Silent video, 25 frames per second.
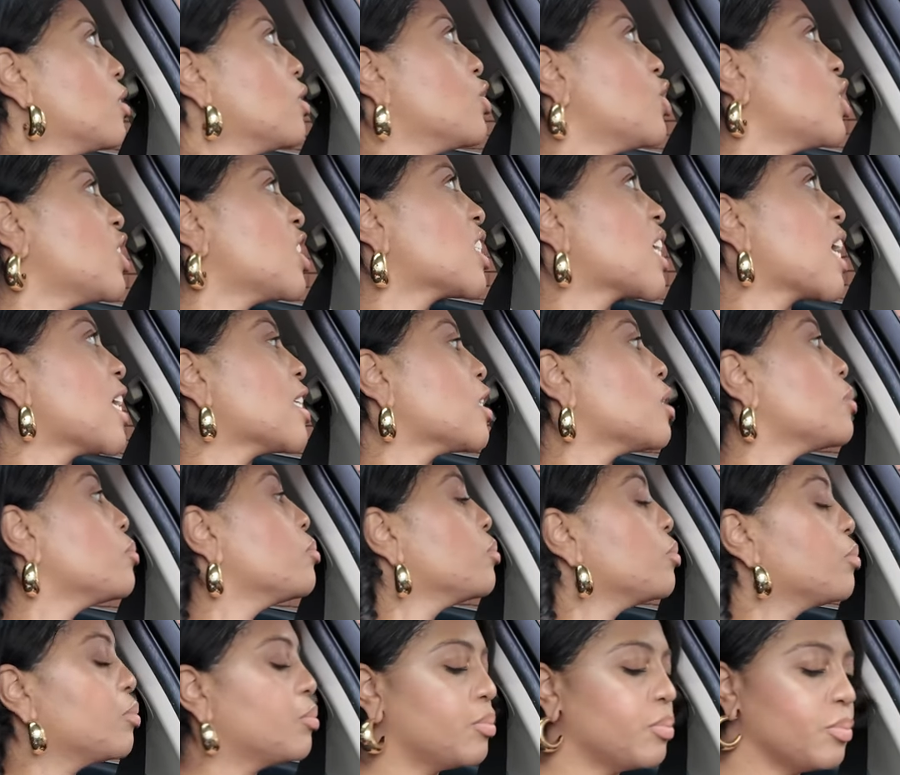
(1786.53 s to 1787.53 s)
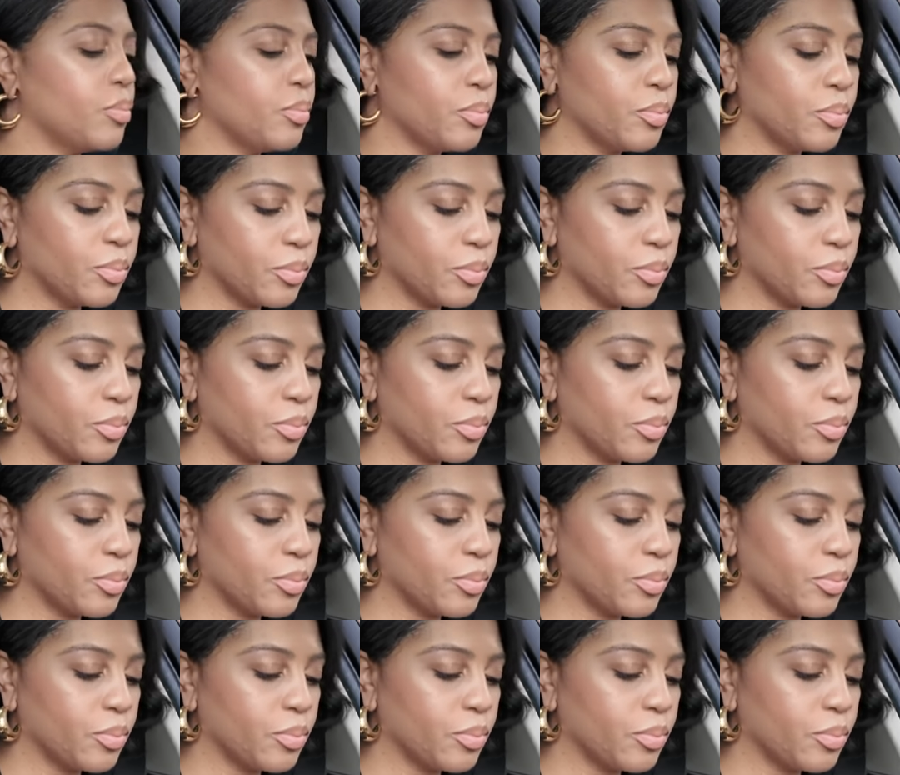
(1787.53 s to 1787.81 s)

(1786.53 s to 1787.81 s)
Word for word: Just ketchup. Mm -hmm.